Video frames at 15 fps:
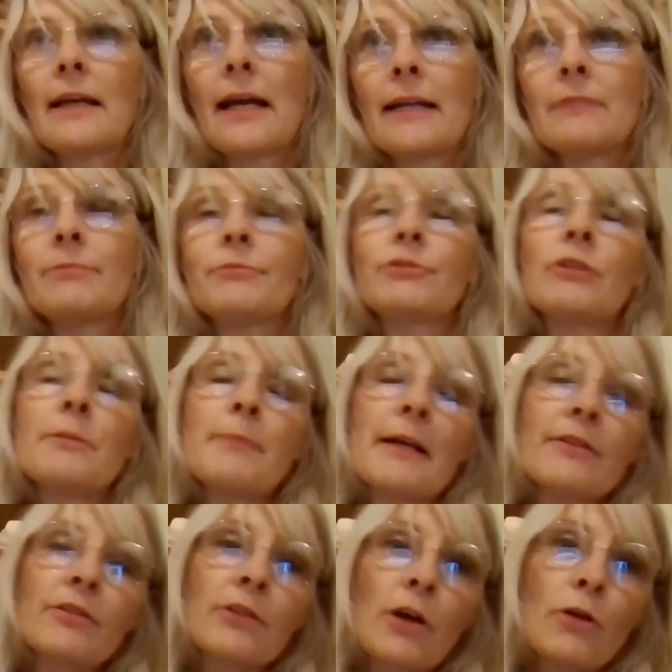And during my
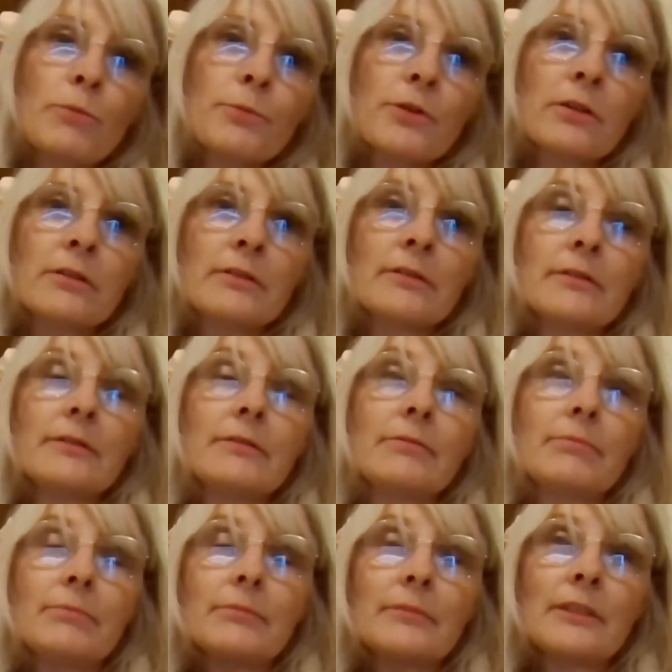sculpture
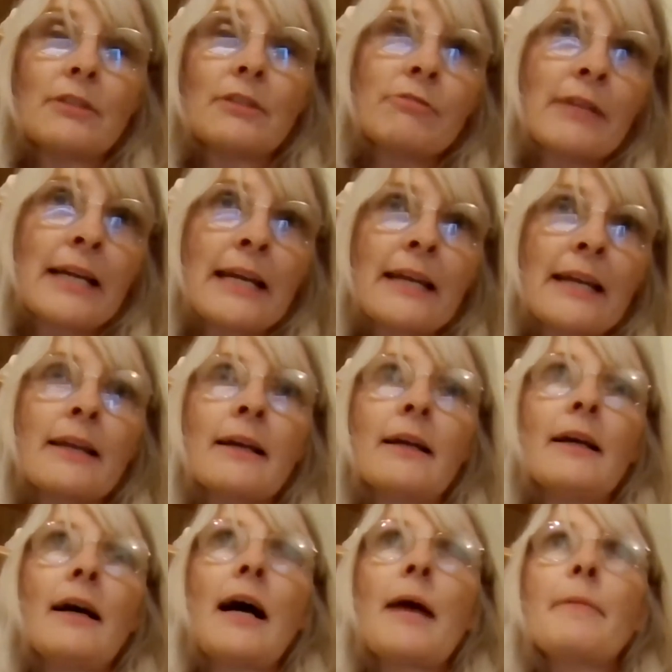degree,
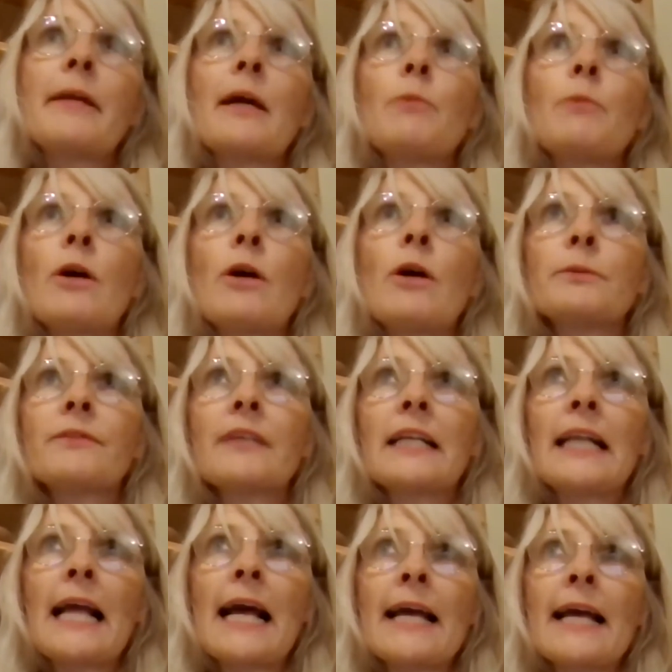I mean, I worked with
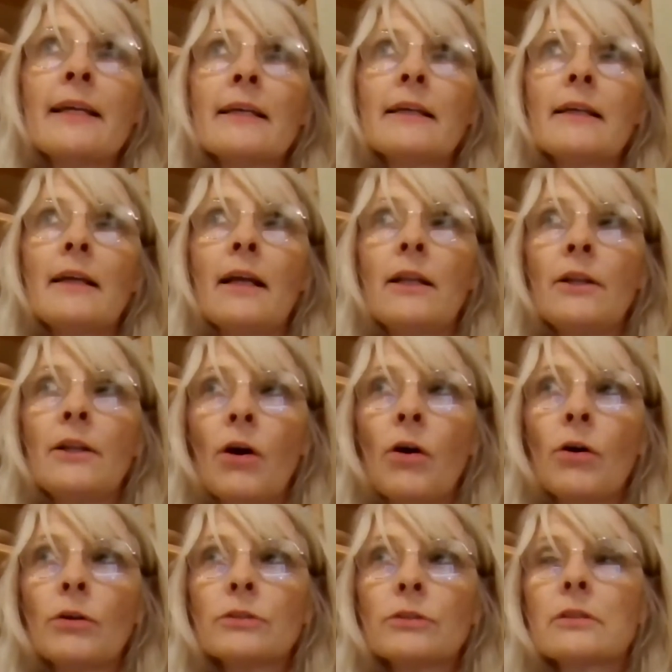clay a
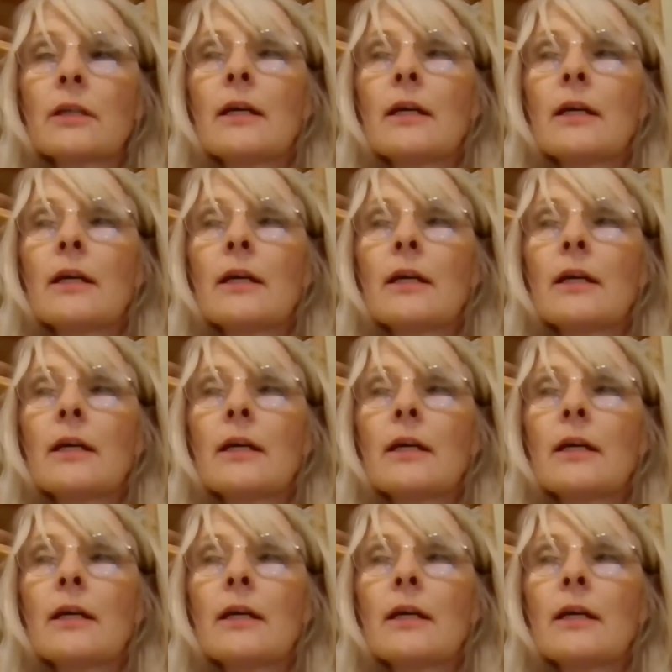lot,